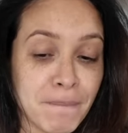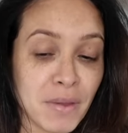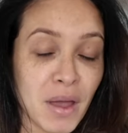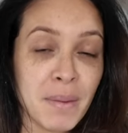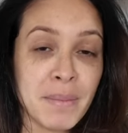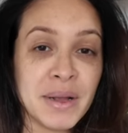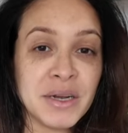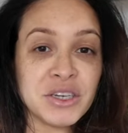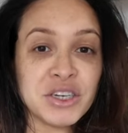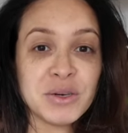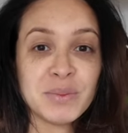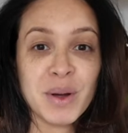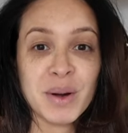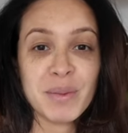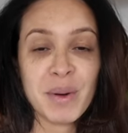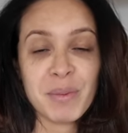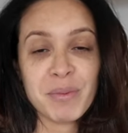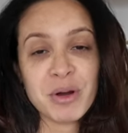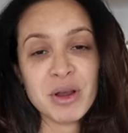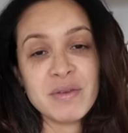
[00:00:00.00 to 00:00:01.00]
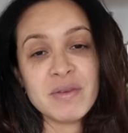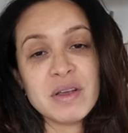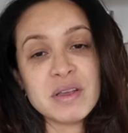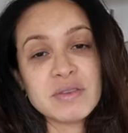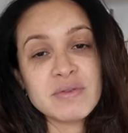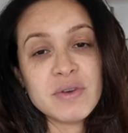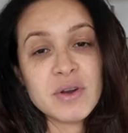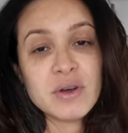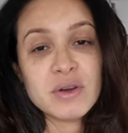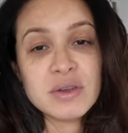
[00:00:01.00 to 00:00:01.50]
I mentioned in one of my
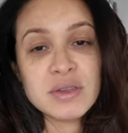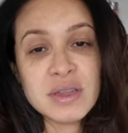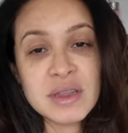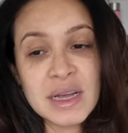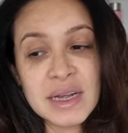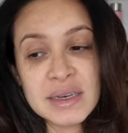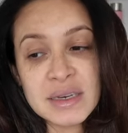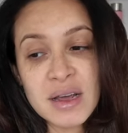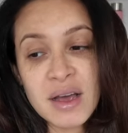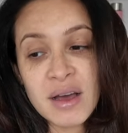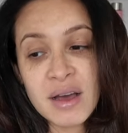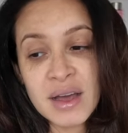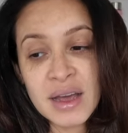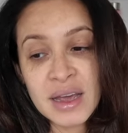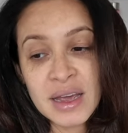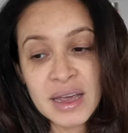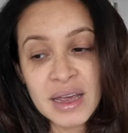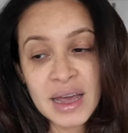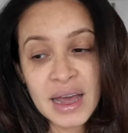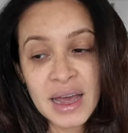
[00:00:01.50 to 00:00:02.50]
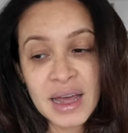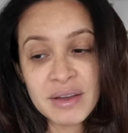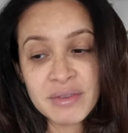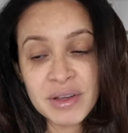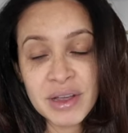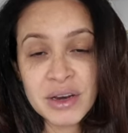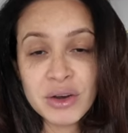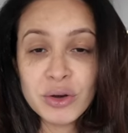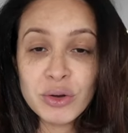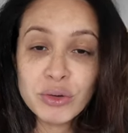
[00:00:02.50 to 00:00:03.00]
previous vlogs that I have
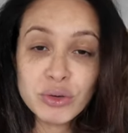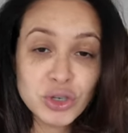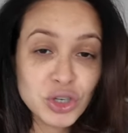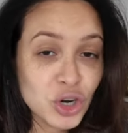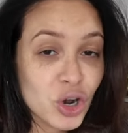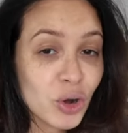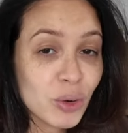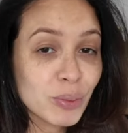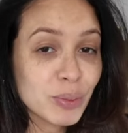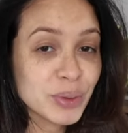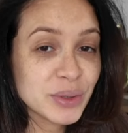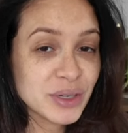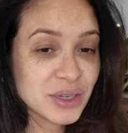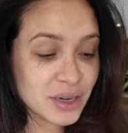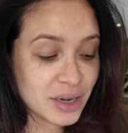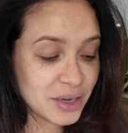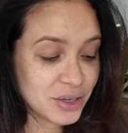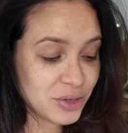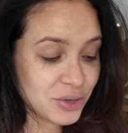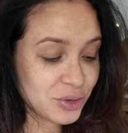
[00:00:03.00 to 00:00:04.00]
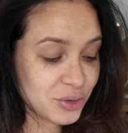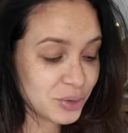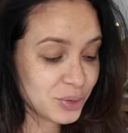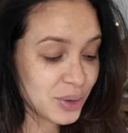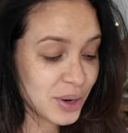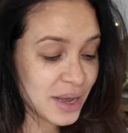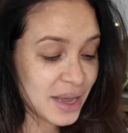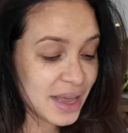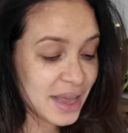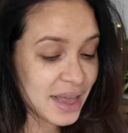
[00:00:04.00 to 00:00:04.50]
a new job title
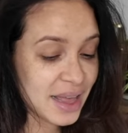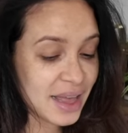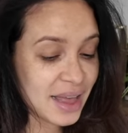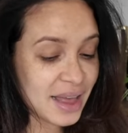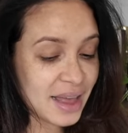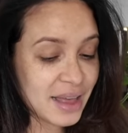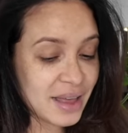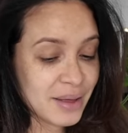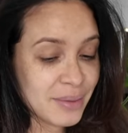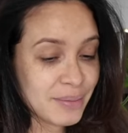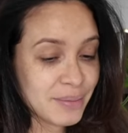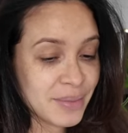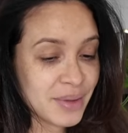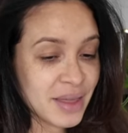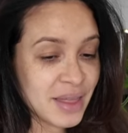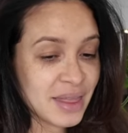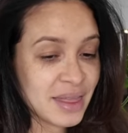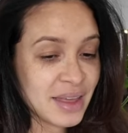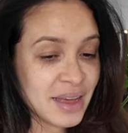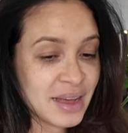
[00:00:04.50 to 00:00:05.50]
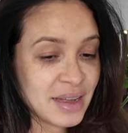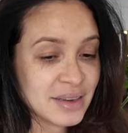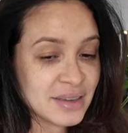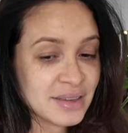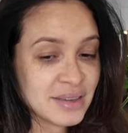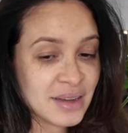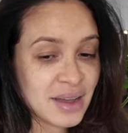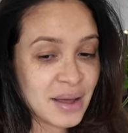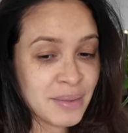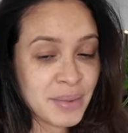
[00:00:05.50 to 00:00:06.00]
um,
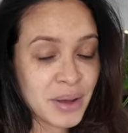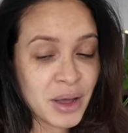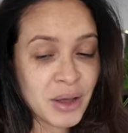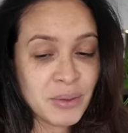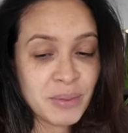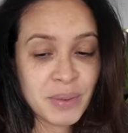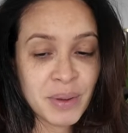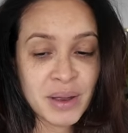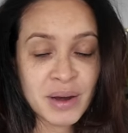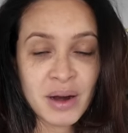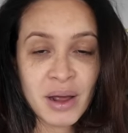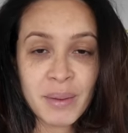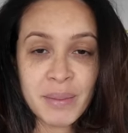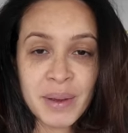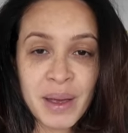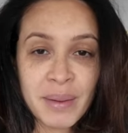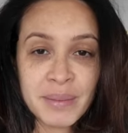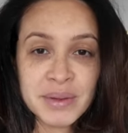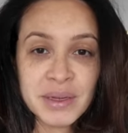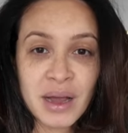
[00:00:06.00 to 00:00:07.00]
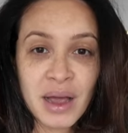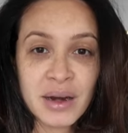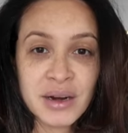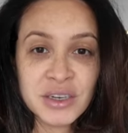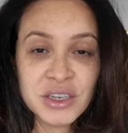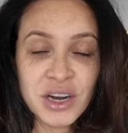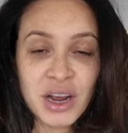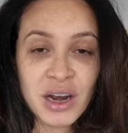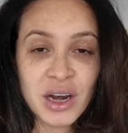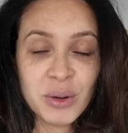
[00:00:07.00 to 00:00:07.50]
that I'm hoping I'll be able to kind of
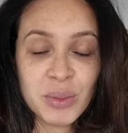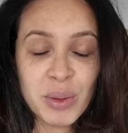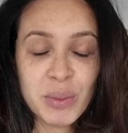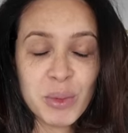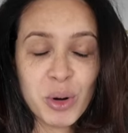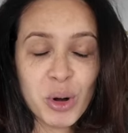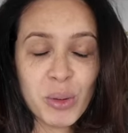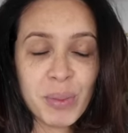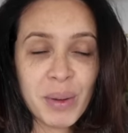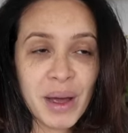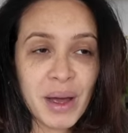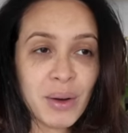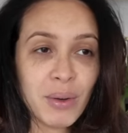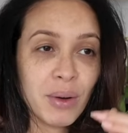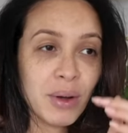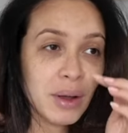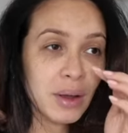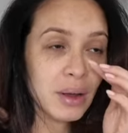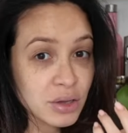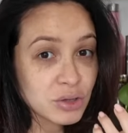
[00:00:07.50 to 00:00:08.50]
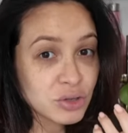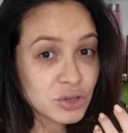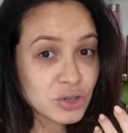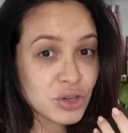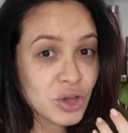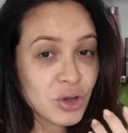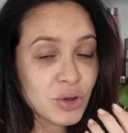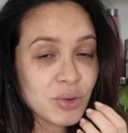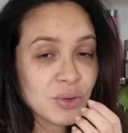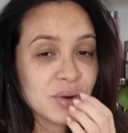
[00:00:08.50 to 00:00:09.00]
share a little bit more about
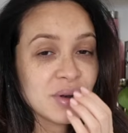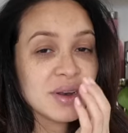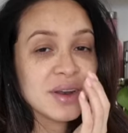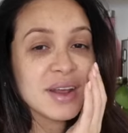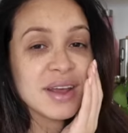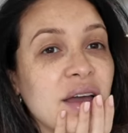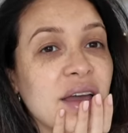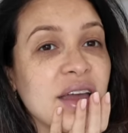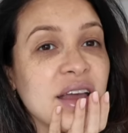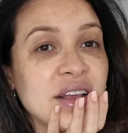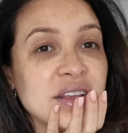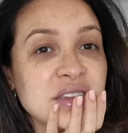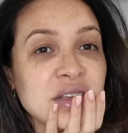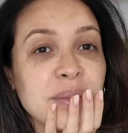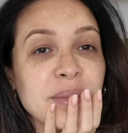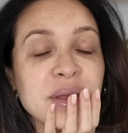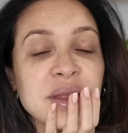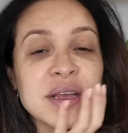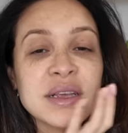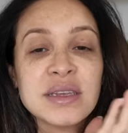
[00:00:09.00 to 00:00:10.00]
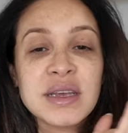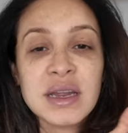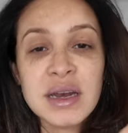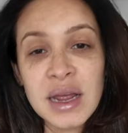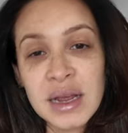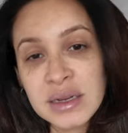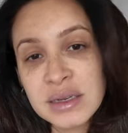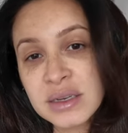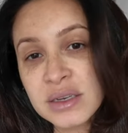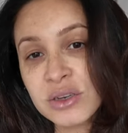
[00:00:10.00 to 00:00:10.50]
soon. It's something that is
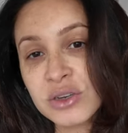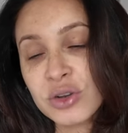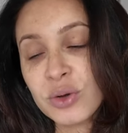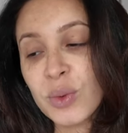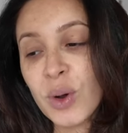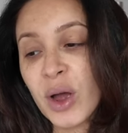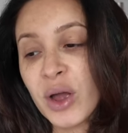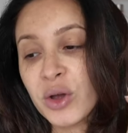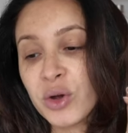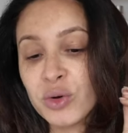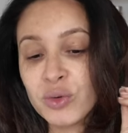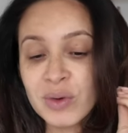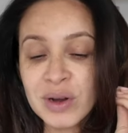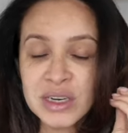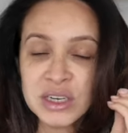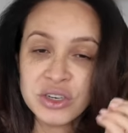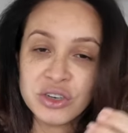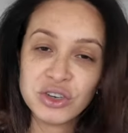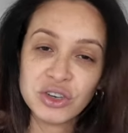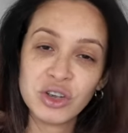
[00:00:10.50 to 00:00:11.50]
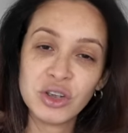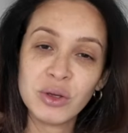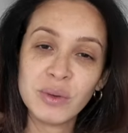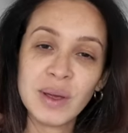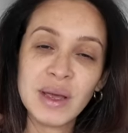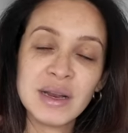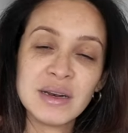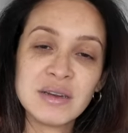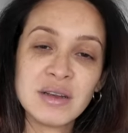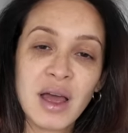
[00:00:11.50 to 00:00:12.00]
connected to what I already do
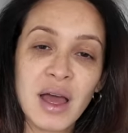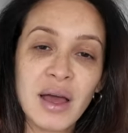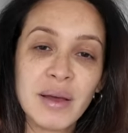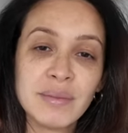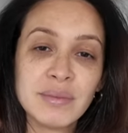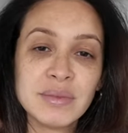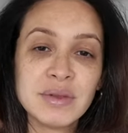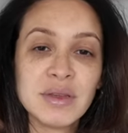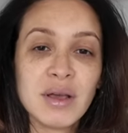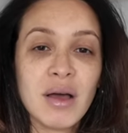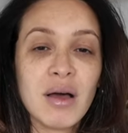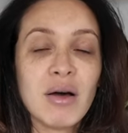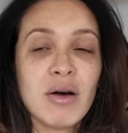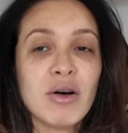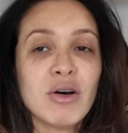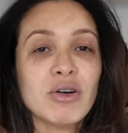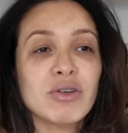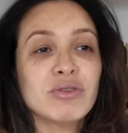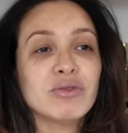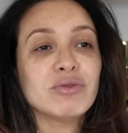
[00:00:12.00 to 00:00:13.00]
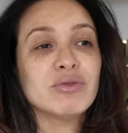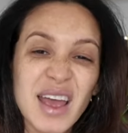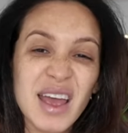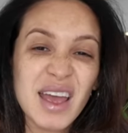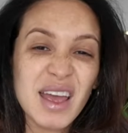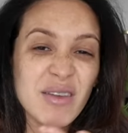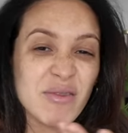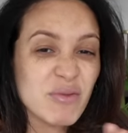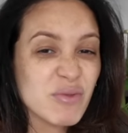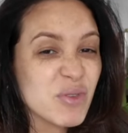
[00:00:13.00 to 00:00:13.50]
in terms of
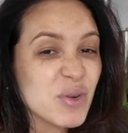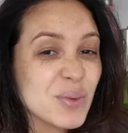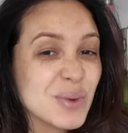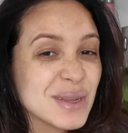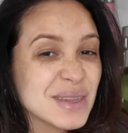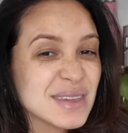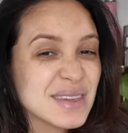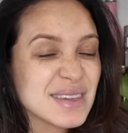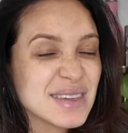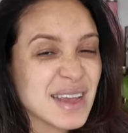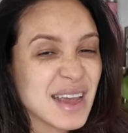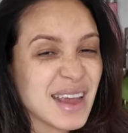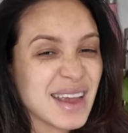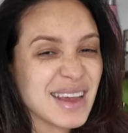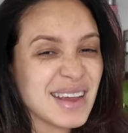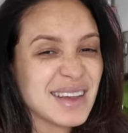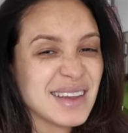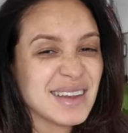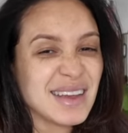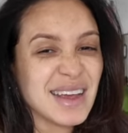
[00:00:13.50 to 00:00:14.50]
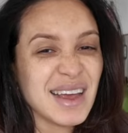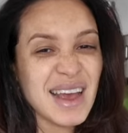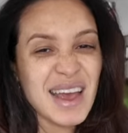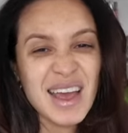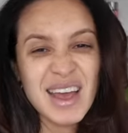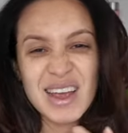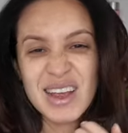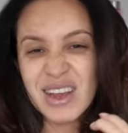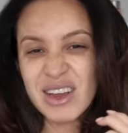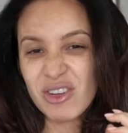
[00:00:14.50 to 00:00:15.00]
influencing,
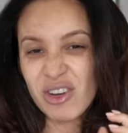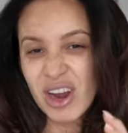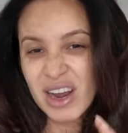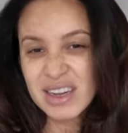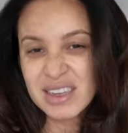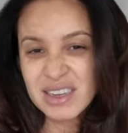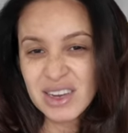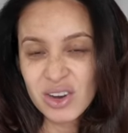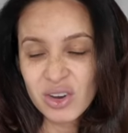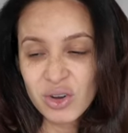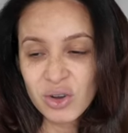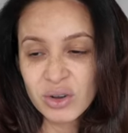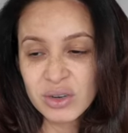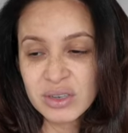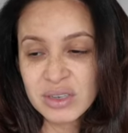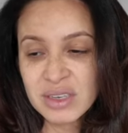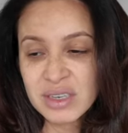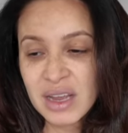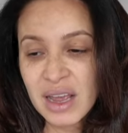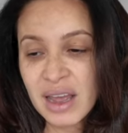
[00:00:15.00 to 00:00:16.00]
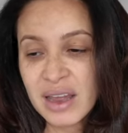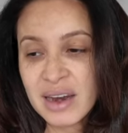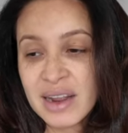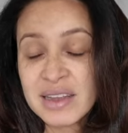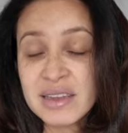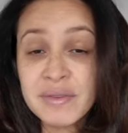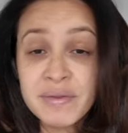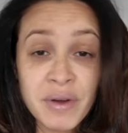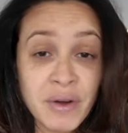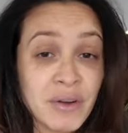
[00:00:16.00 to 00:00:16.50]
creating content.
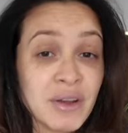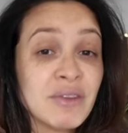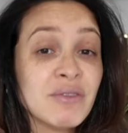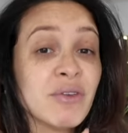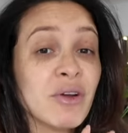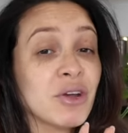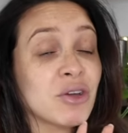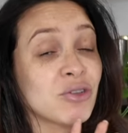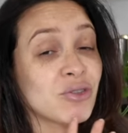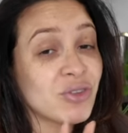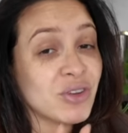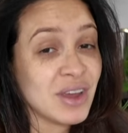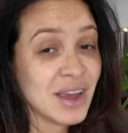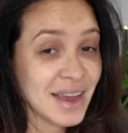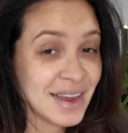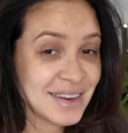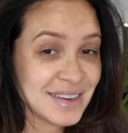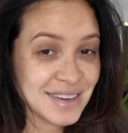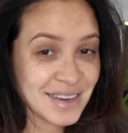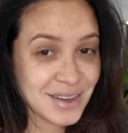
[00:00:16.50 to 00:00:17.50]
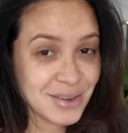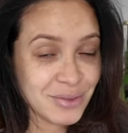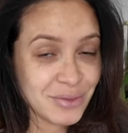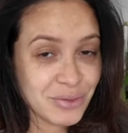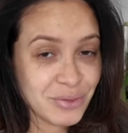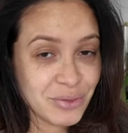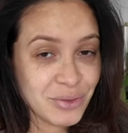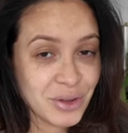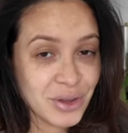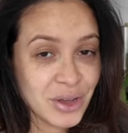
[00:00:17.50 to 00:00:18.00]
It's a very, very
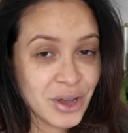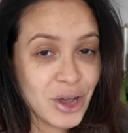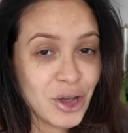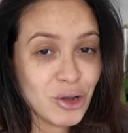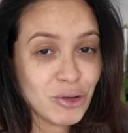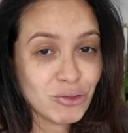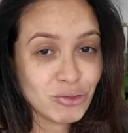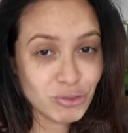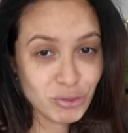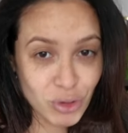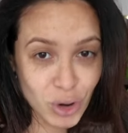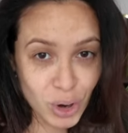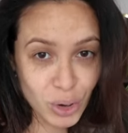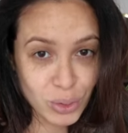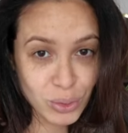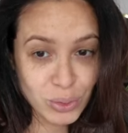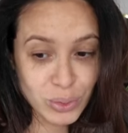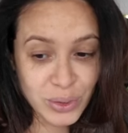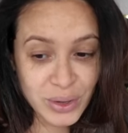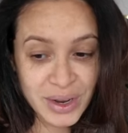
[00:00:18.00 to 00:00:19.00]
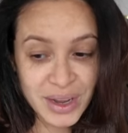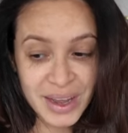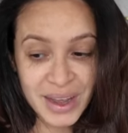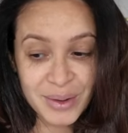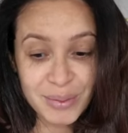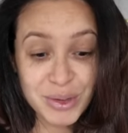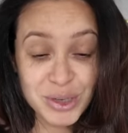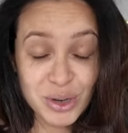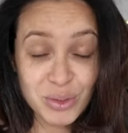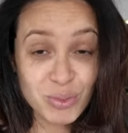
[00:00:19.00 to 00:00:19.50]
creative role,
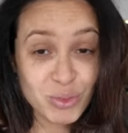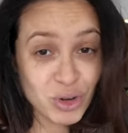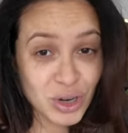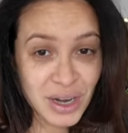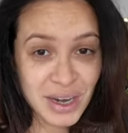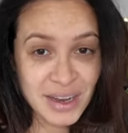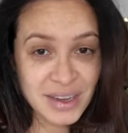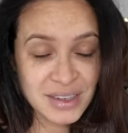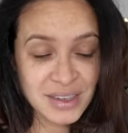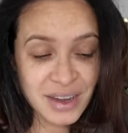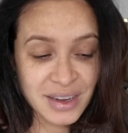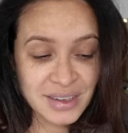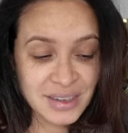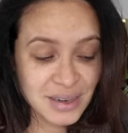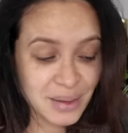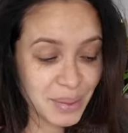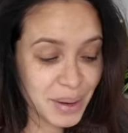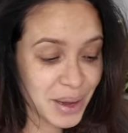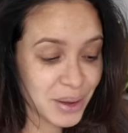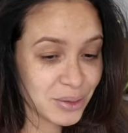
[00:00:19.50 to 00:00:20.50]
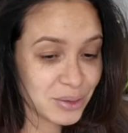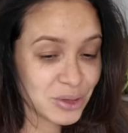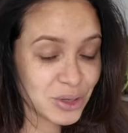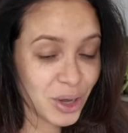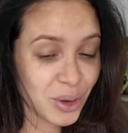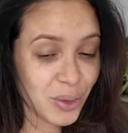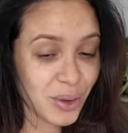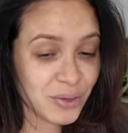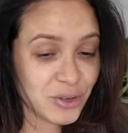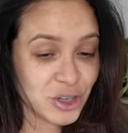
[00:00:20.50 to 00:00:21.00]
which I'm really excited about. So
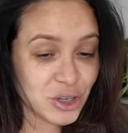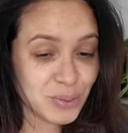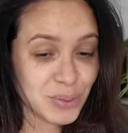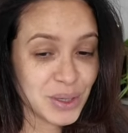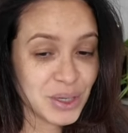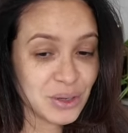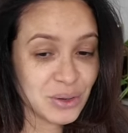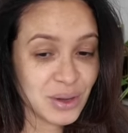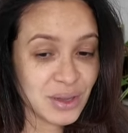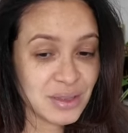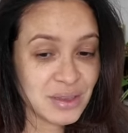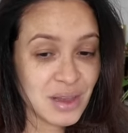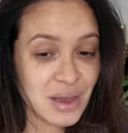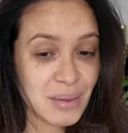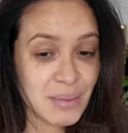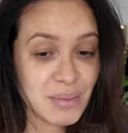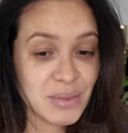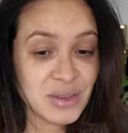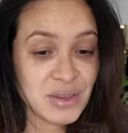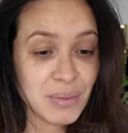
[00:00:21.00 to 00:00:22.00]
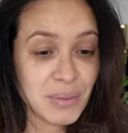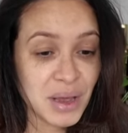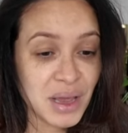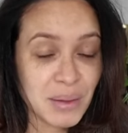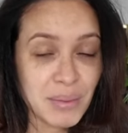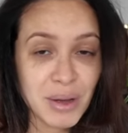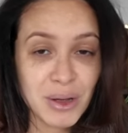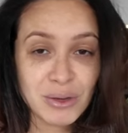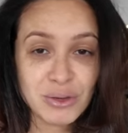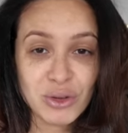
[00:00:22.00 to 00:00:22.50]
I've just been doing some
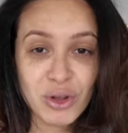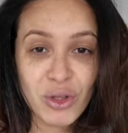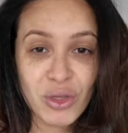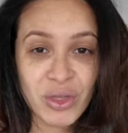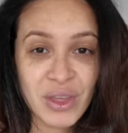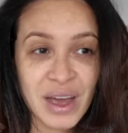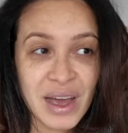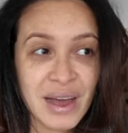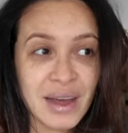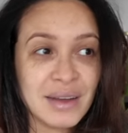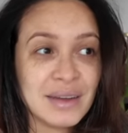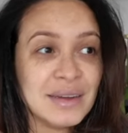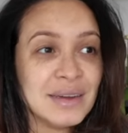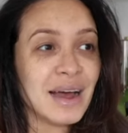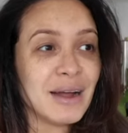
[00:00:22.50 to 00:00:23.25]
emails on that.